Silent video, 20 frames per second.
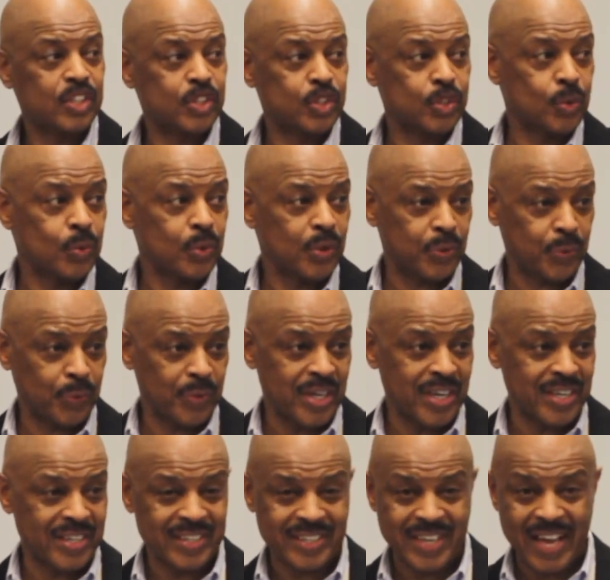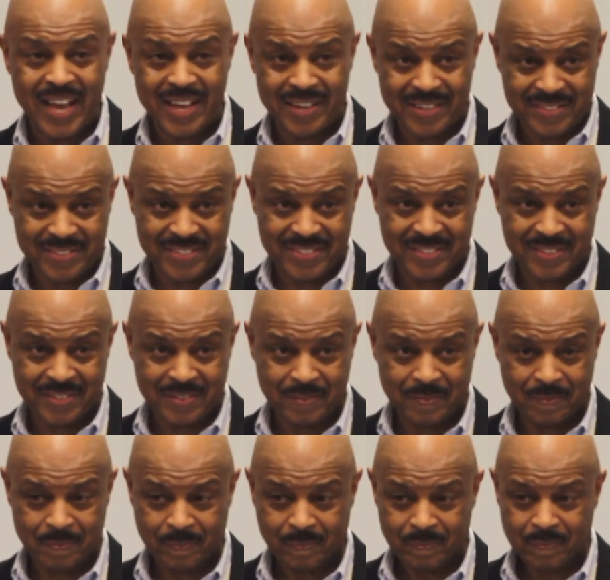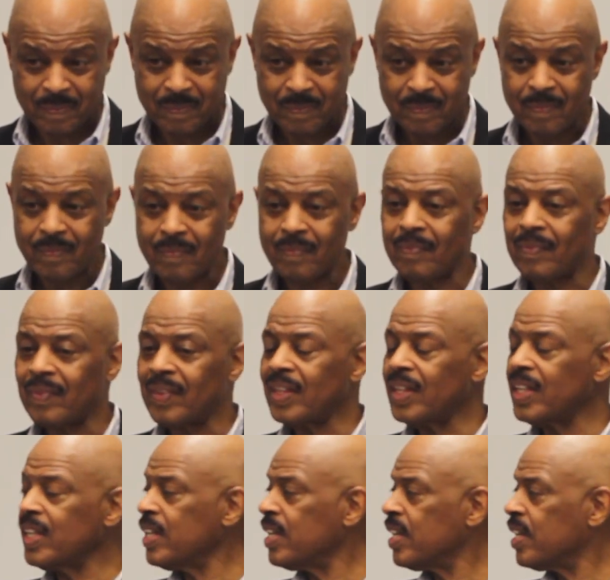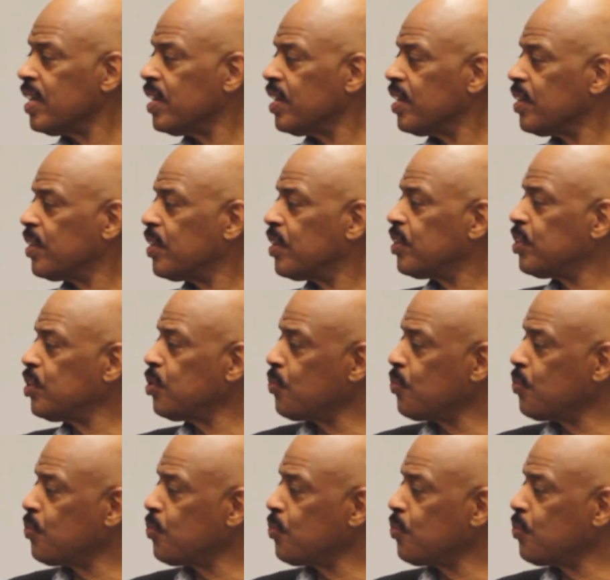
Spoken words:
$200 or $300.